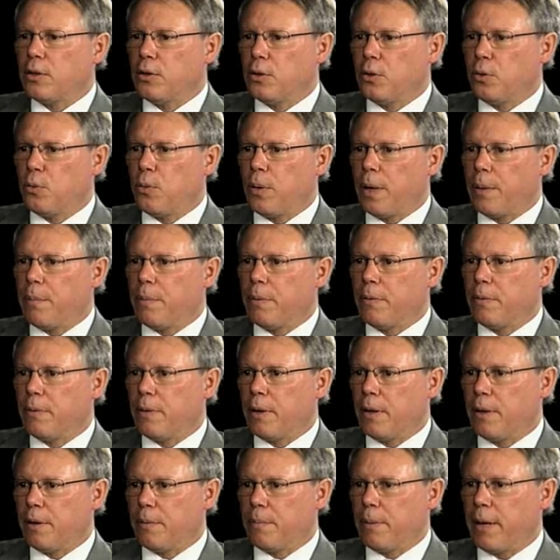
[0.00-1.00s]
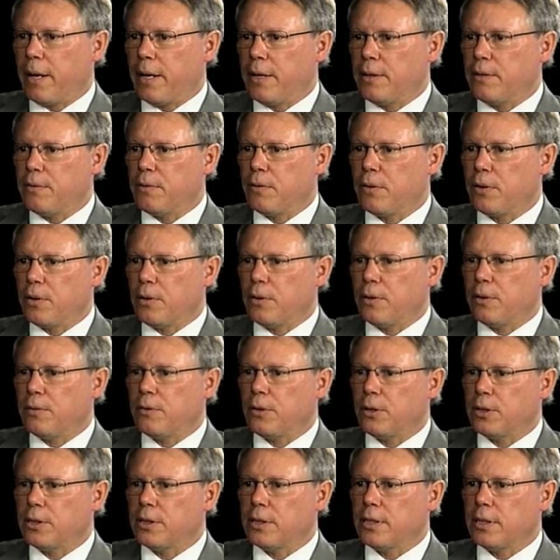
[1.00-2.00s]
new web page for the
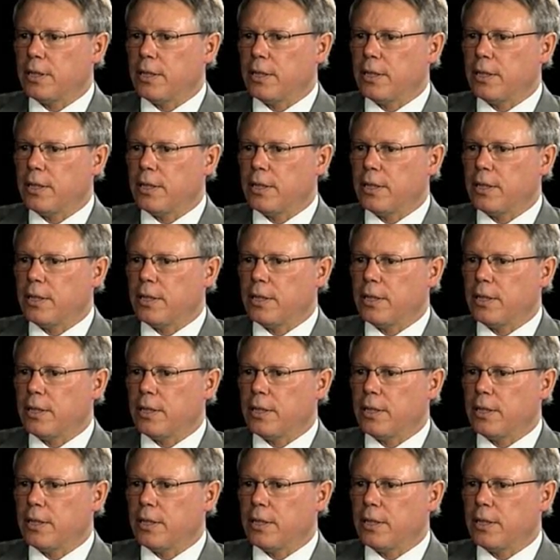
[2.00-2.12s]
university.